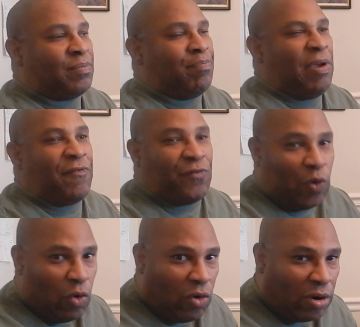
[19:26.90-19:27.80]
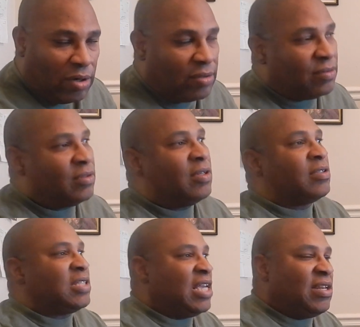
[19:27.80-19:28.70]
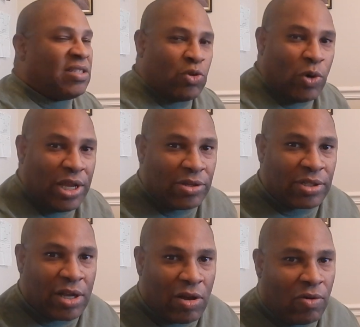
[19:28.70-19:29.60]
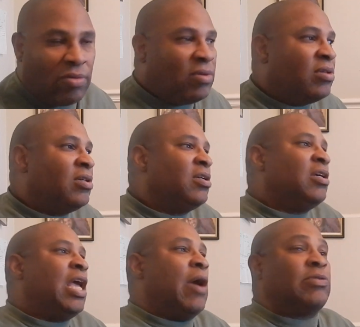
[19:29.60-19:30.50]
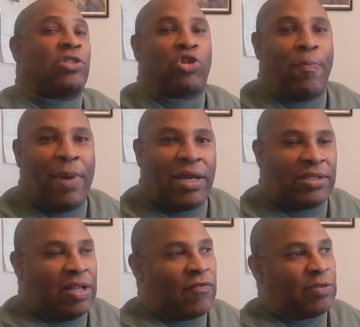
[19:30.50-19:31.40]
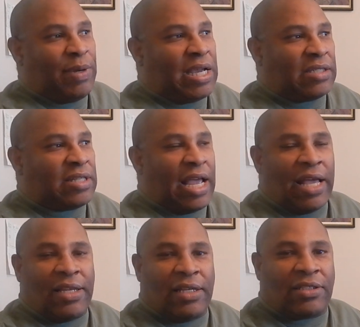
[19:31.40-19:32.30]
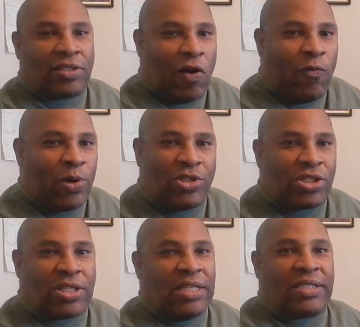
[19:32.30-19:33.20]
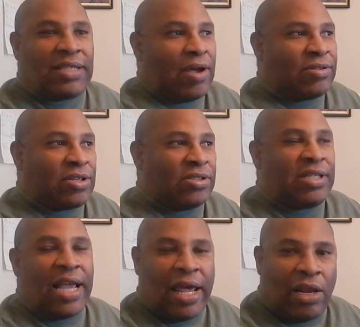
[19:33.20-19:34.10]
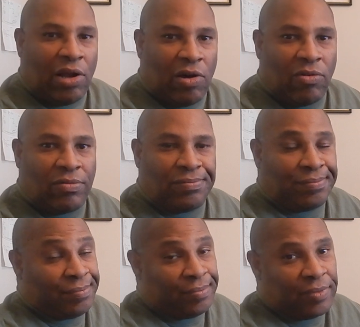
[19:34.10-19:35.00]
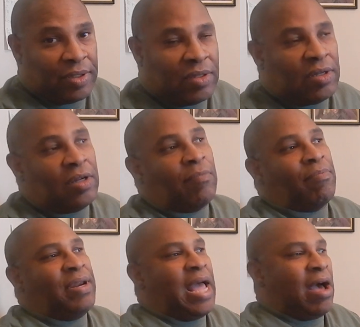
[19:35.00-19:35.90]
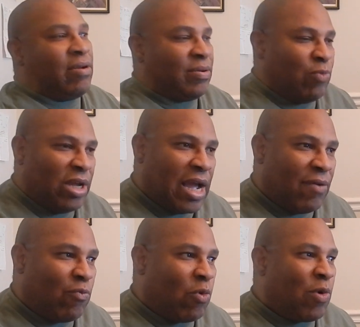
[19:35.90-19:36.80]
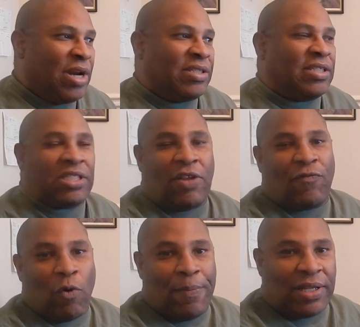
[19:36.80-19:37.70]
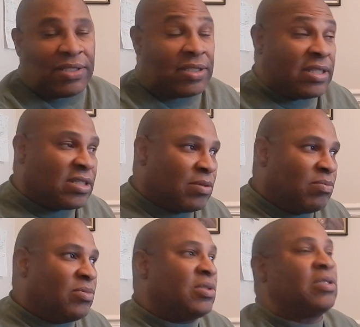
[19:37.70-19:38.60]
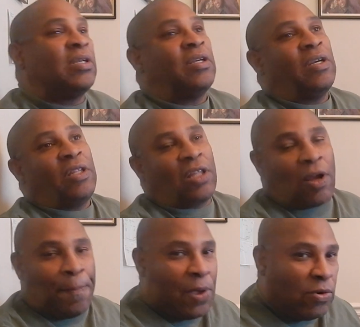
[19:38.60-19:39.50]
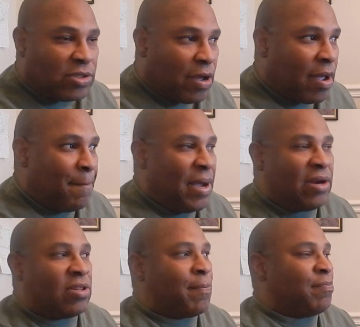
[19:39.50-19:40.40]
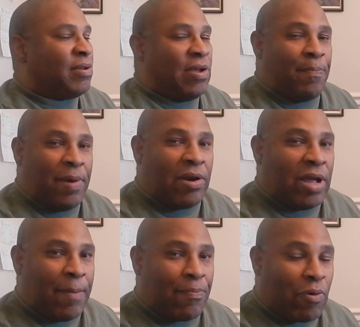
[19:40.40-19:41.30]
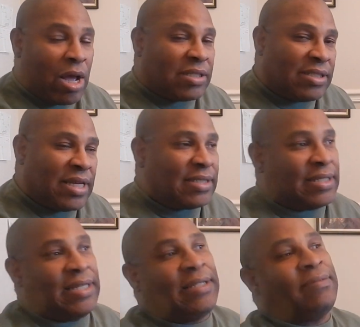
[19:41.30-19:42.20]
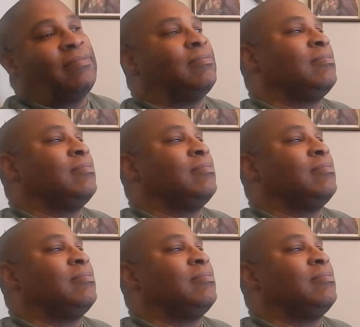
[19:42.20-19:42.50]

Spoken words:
before 10, 20 years ago, it was a tremendous difference because the software just didn't sound as good as the analog. But now that we're running 64-bit systems, the computers are better. They're better at processing.